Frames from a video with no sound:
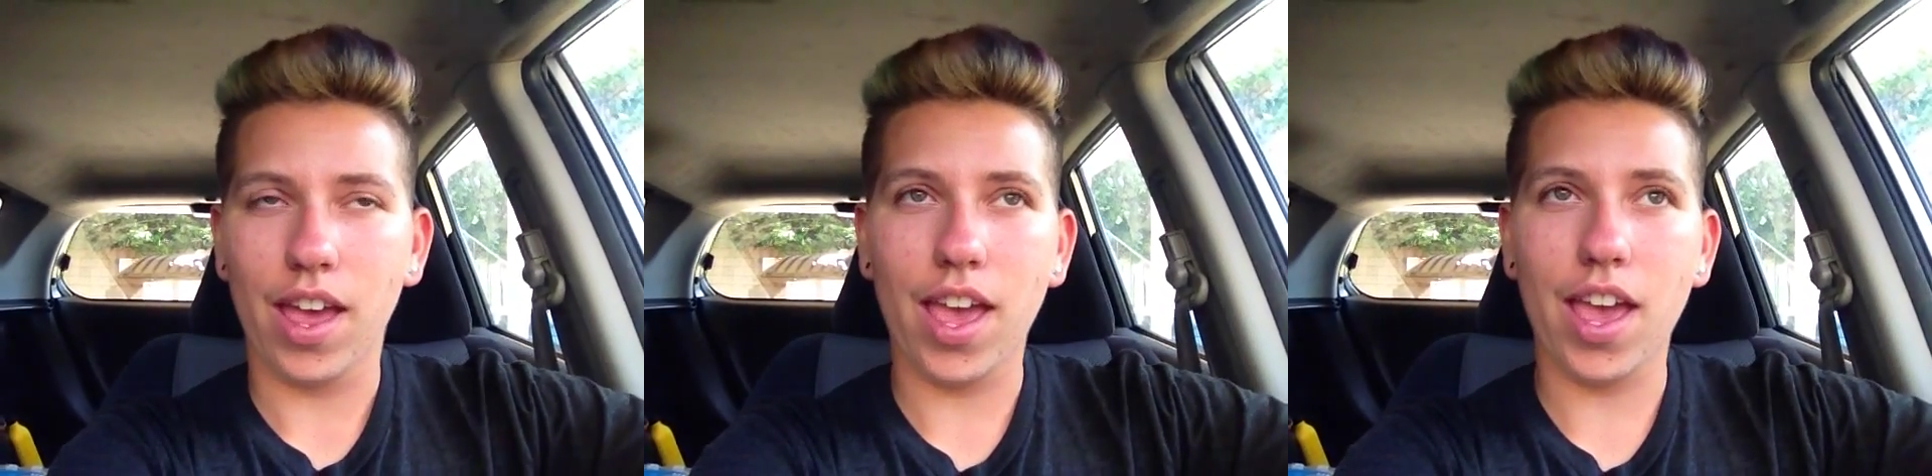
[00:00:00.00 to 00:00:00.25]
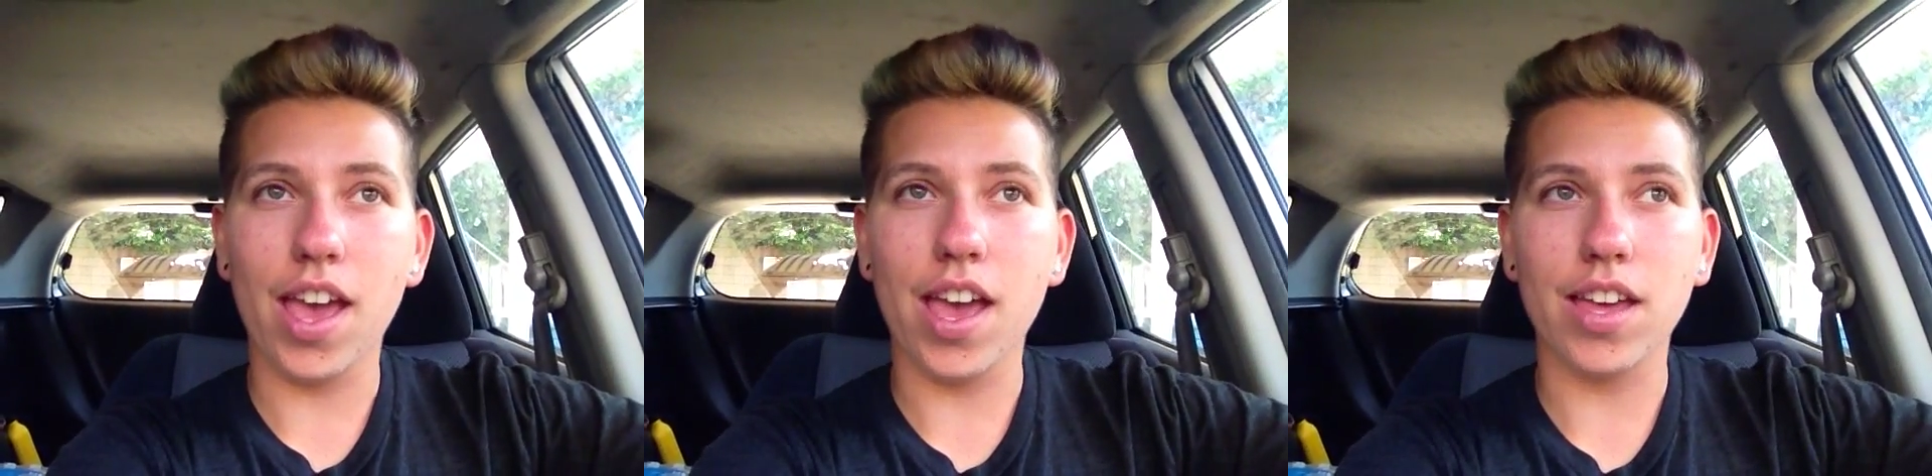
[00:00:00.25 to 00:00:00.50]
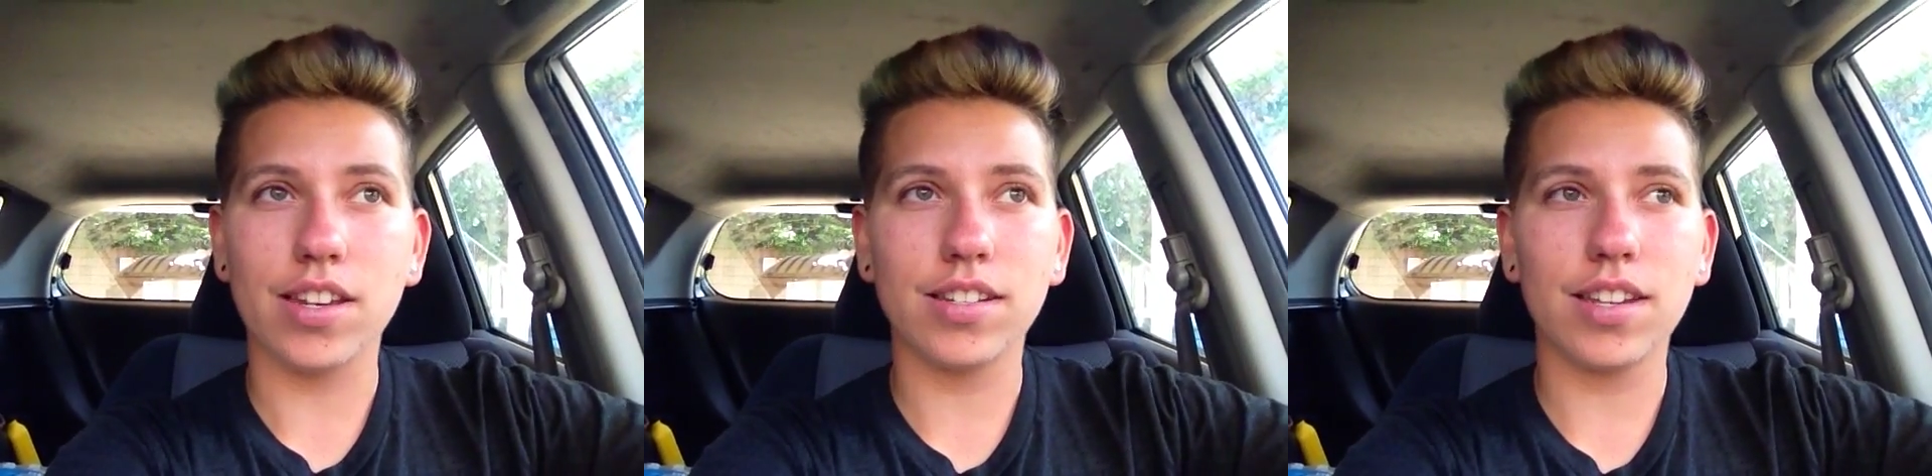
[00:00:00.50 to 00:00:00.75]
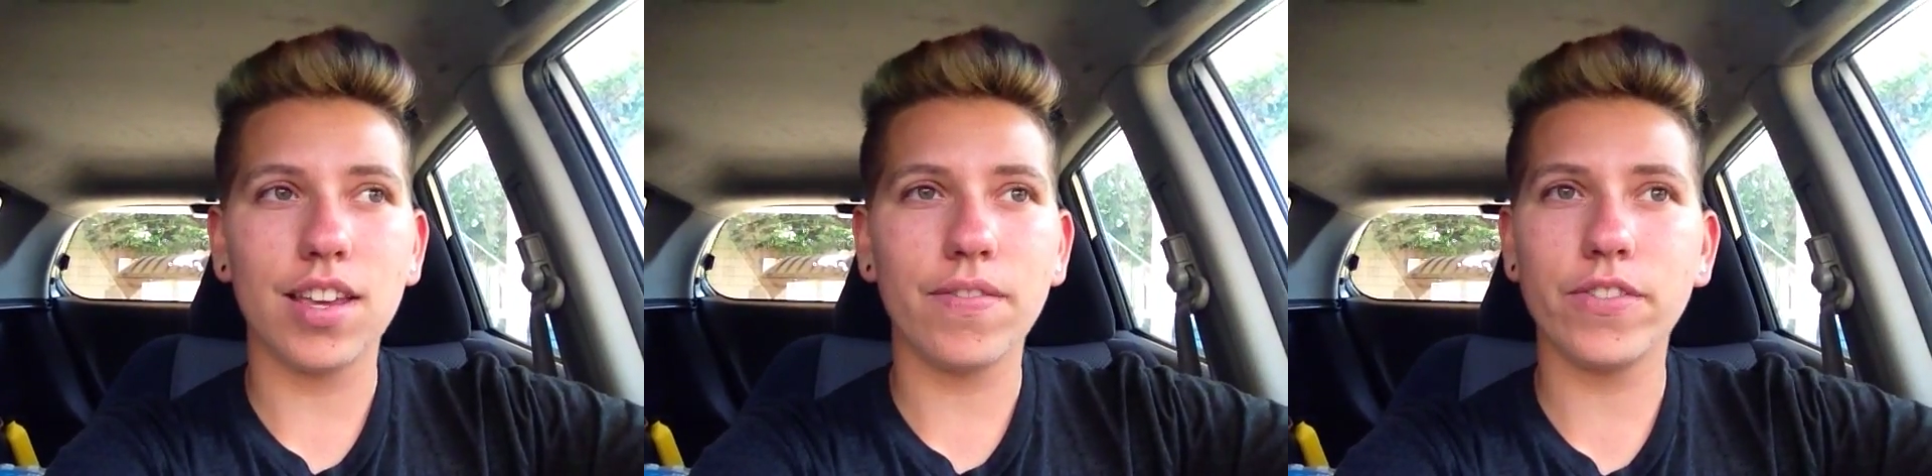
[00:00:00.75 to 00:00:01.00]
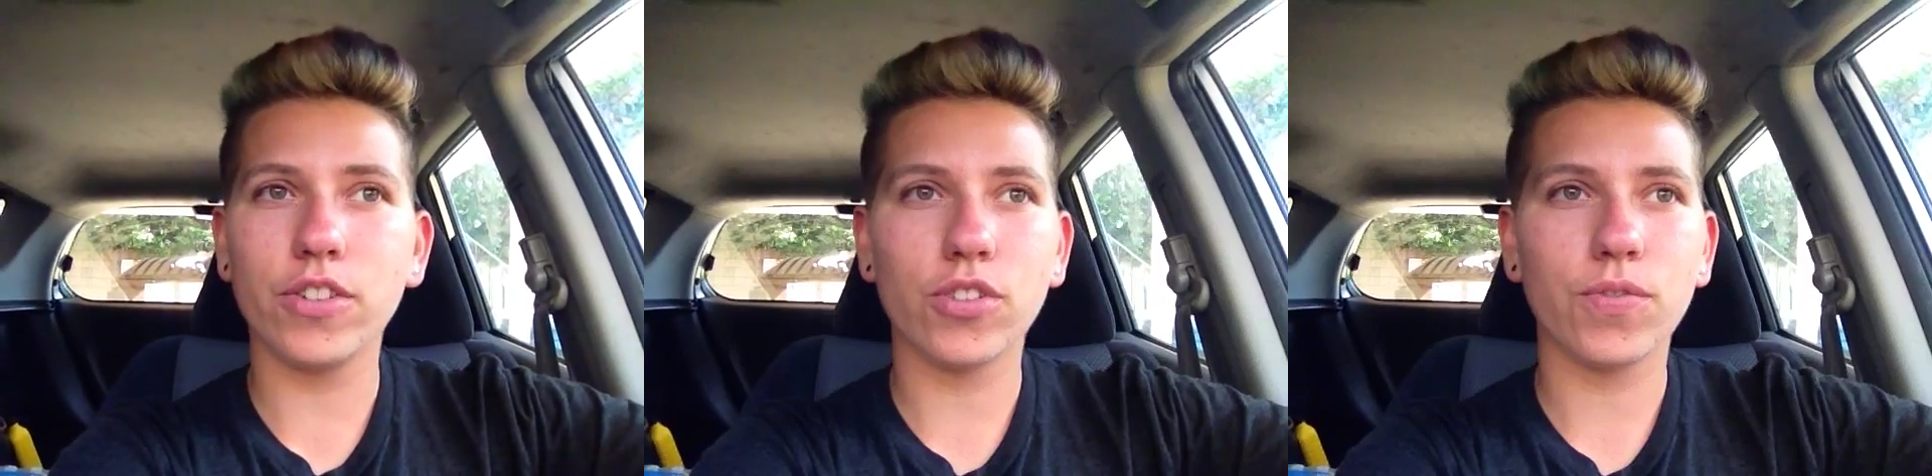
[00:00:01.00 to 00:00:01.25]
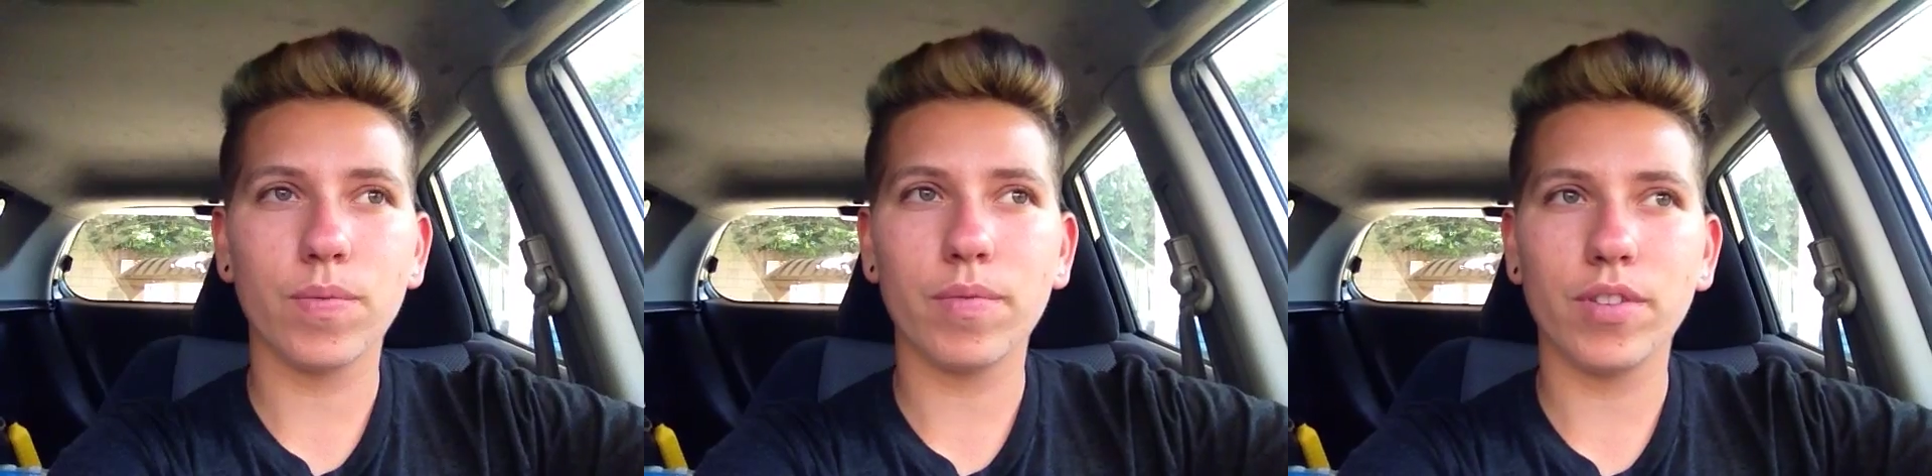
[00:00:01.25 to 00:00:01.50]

And even just from